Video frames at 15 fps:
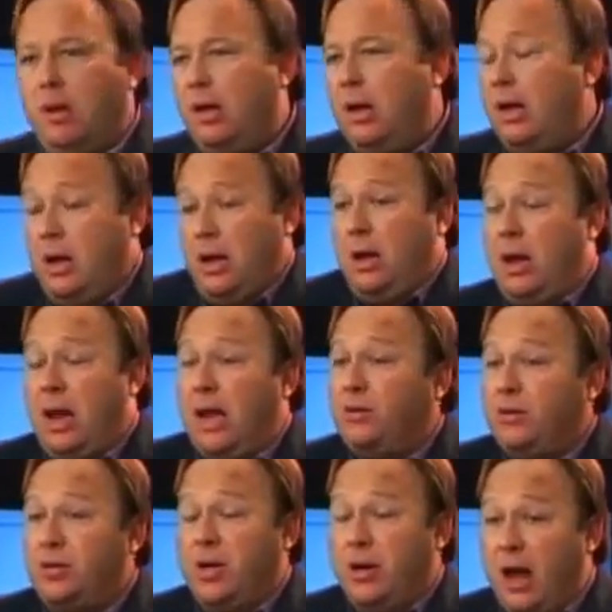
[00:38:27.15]
And
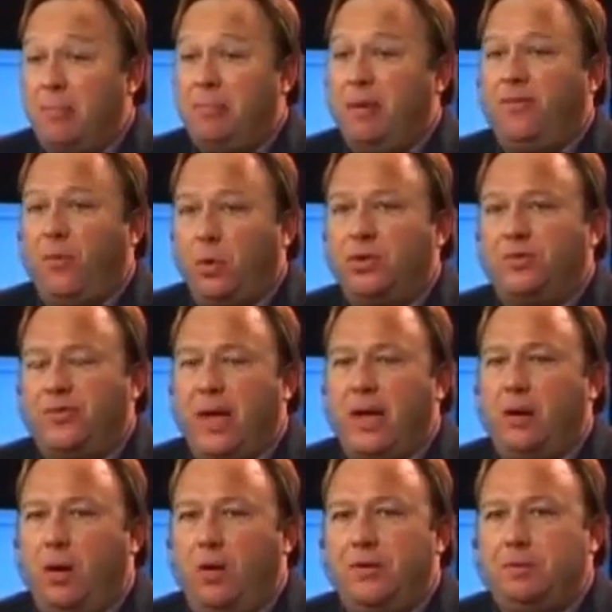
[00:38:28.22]
I just cannot be
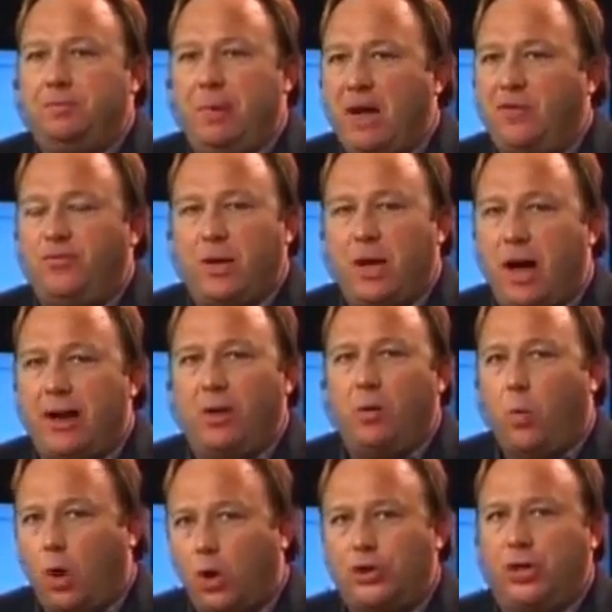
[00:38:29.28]
force-fed all this
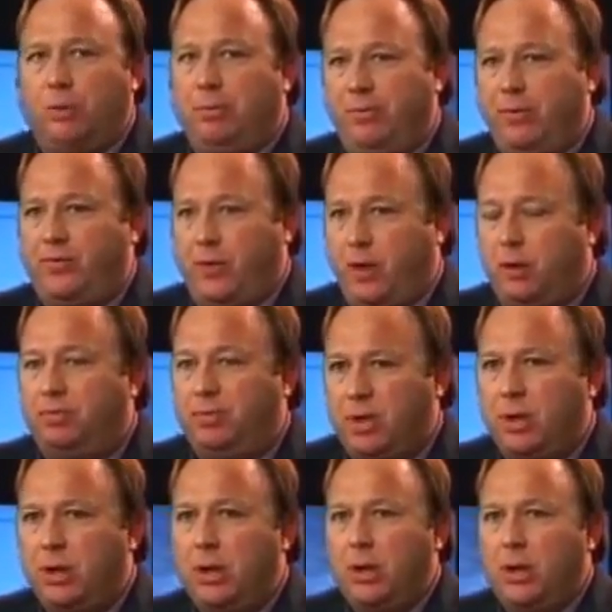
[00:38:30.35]
patriotic worship of the
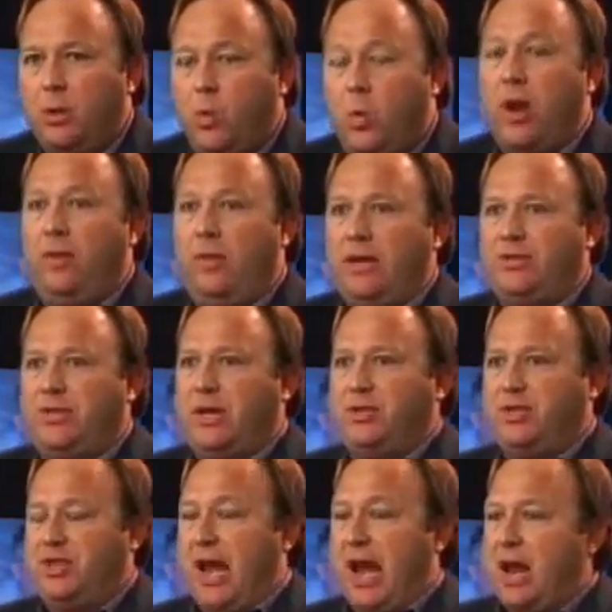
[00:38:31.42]
troops when they
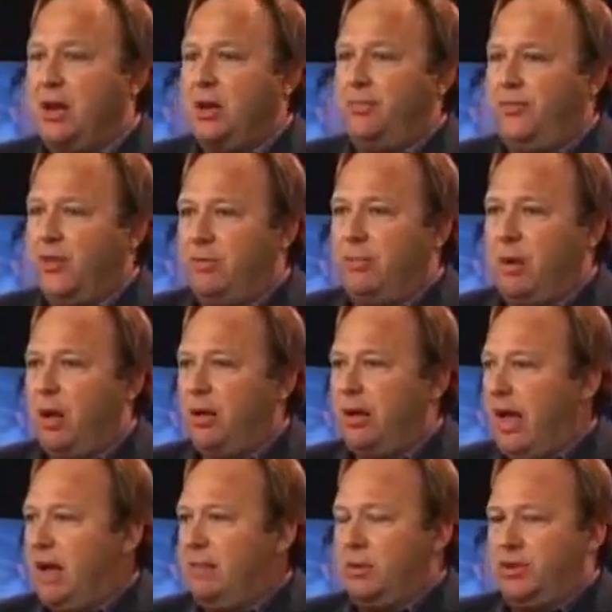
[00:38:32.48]
say stand at a
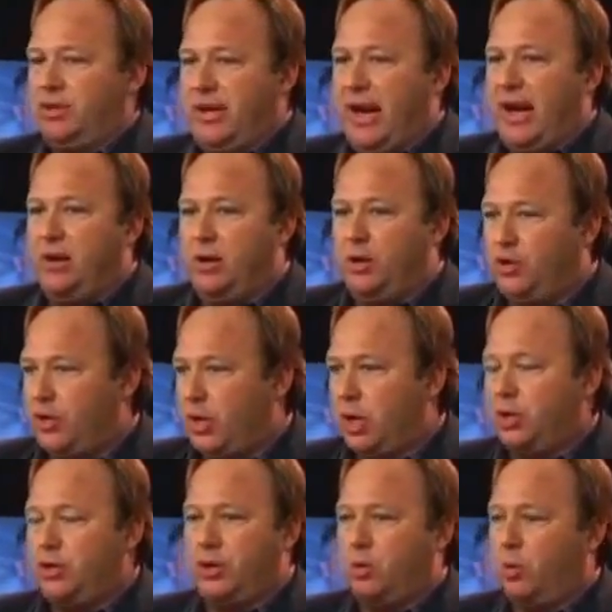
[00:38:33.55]
football game or stand at
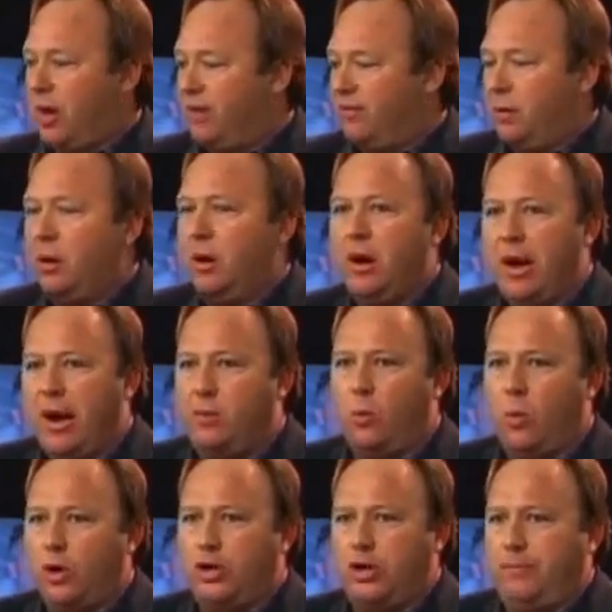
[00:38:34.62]
church or wherever
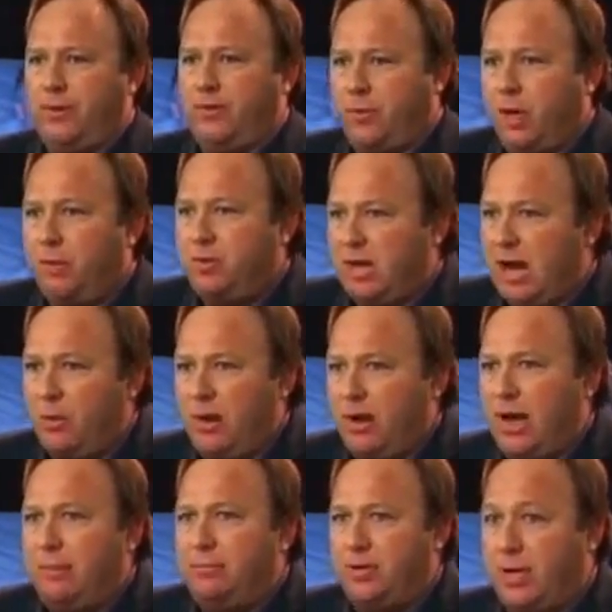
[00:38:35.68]
and worship the troops. And I
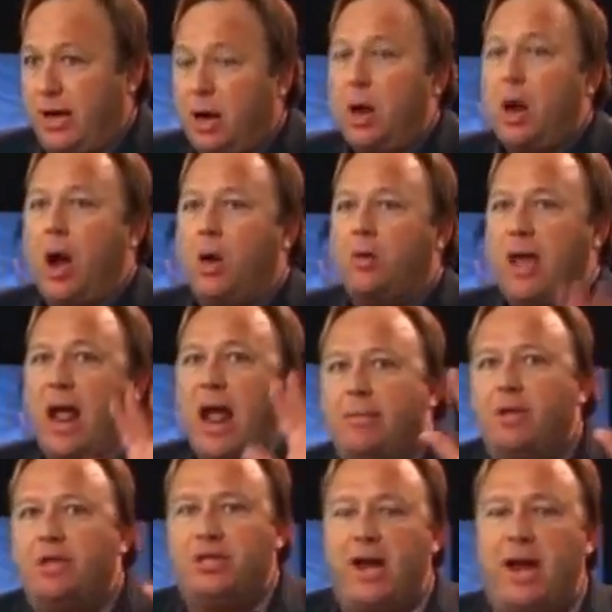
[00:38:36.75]
want to get up and say,
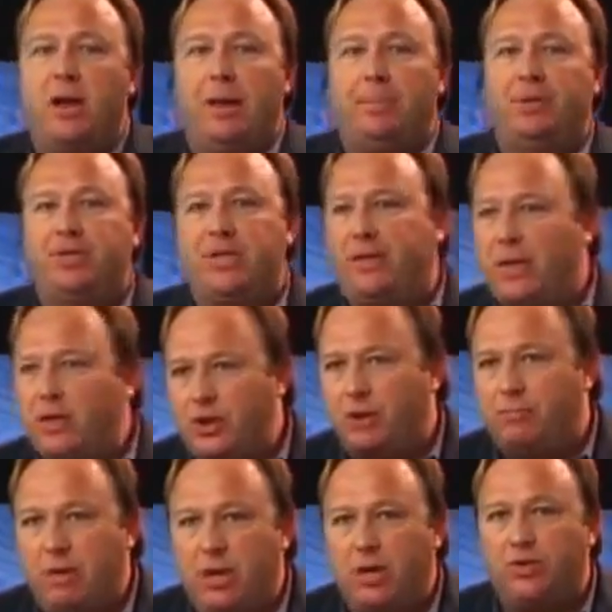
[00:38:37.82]
okay, I'm going to stand up and say they
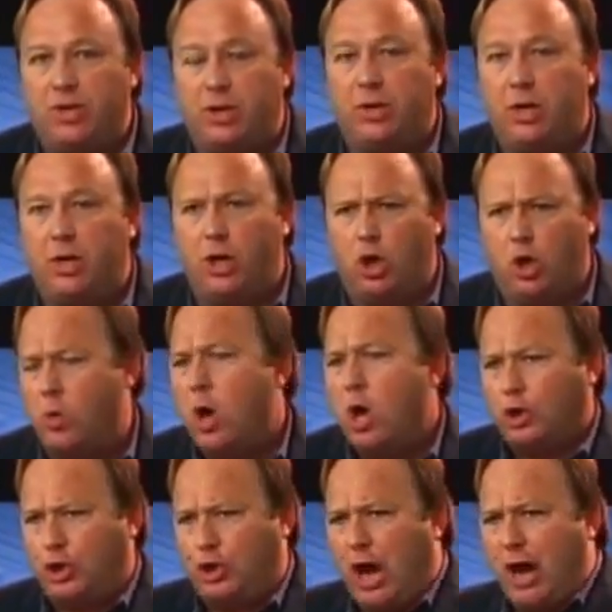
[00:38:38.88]
shouldn't be using DU.
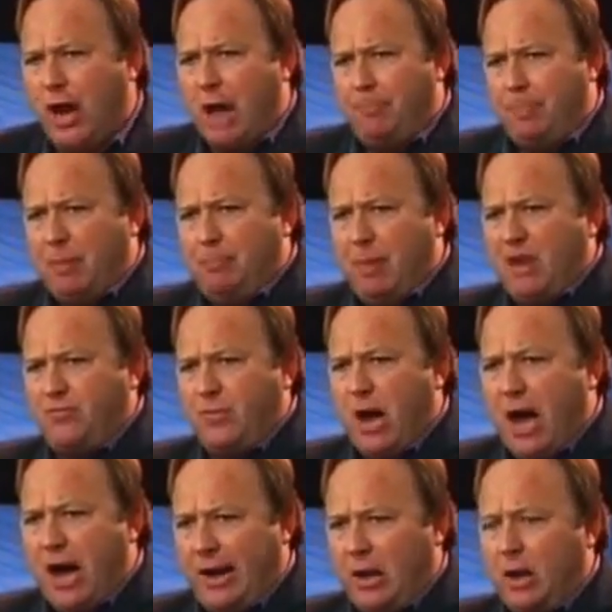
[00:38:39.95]
Shut up,
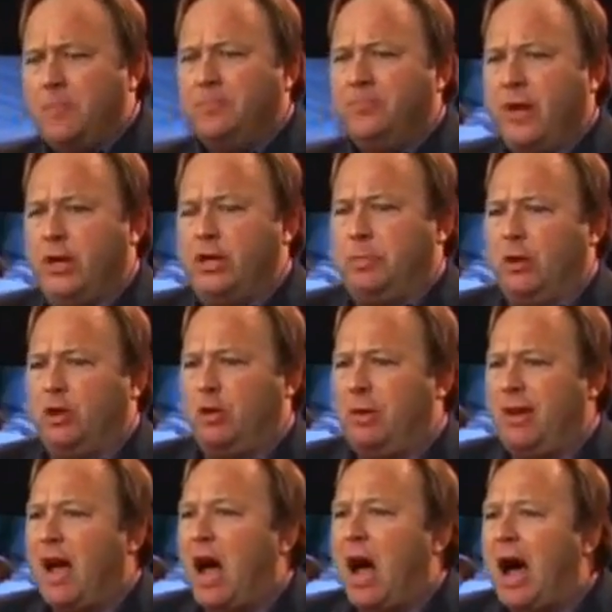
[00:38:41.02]
unpatriotic. It's
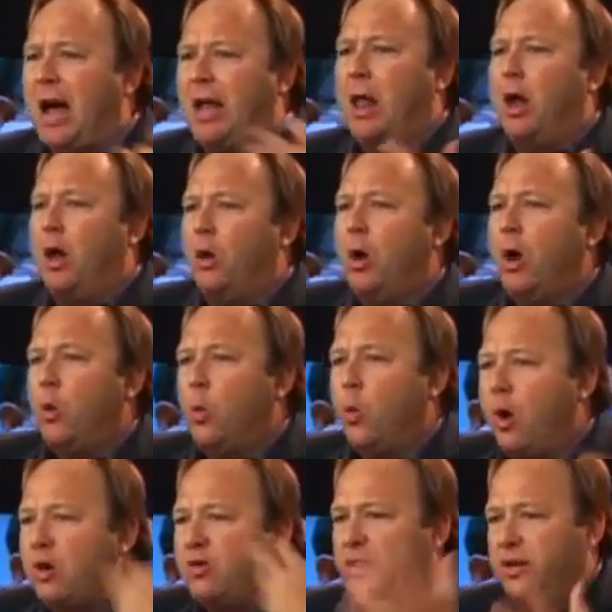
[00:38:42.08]
supposed to be a hollow,
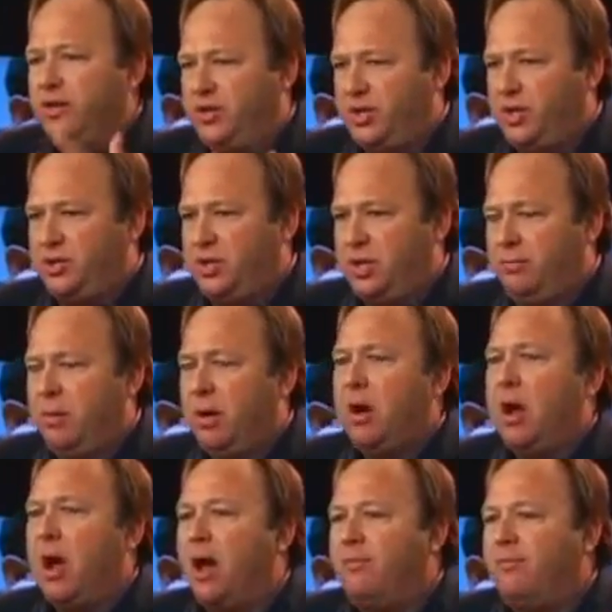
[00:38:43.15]
worthless
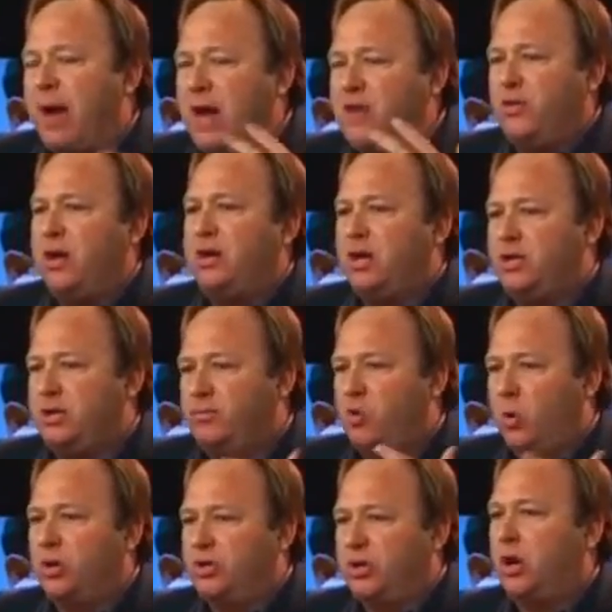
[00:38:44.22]
system of
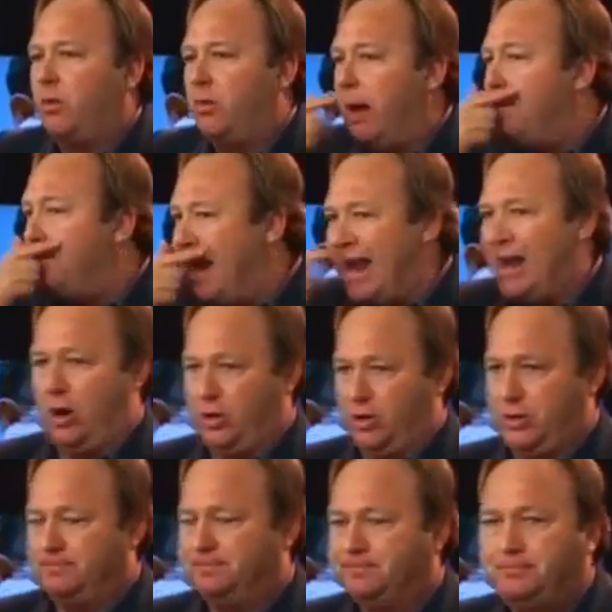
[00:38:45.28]
patriotism towards the corrupt
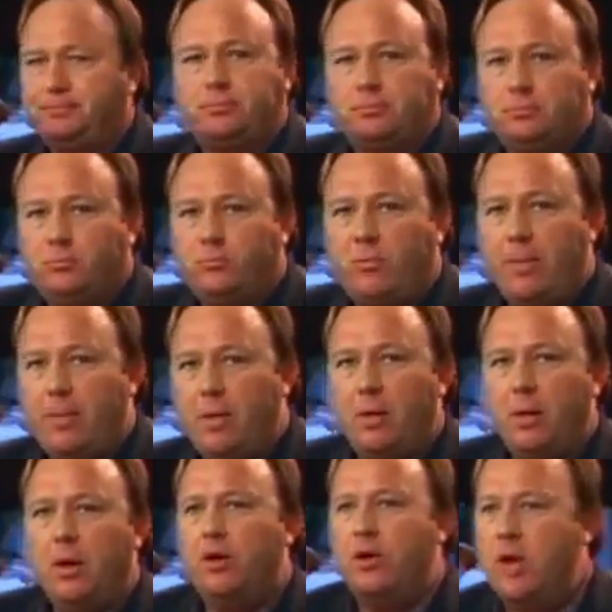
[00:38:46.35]
bankers,
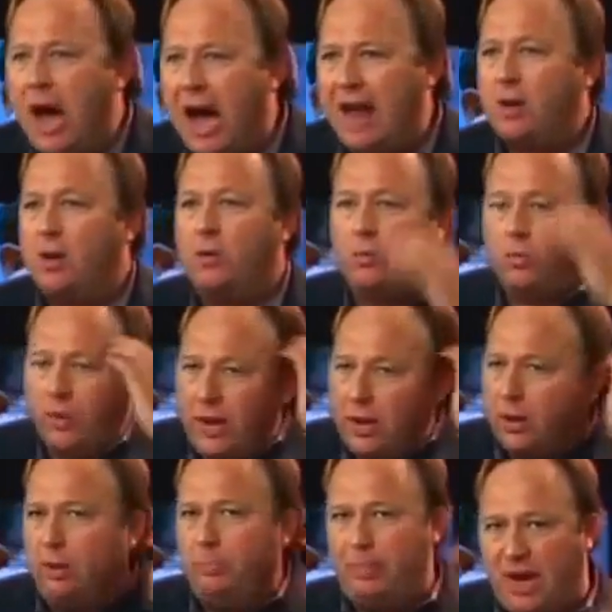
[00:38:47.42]
not
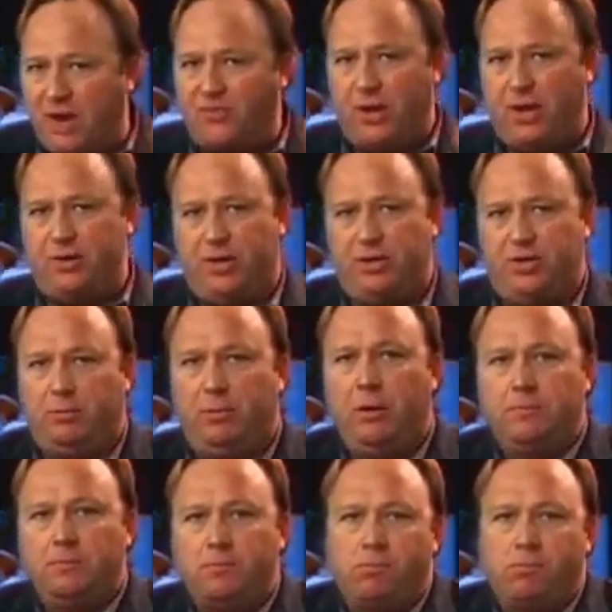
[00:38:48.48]
real patriotism.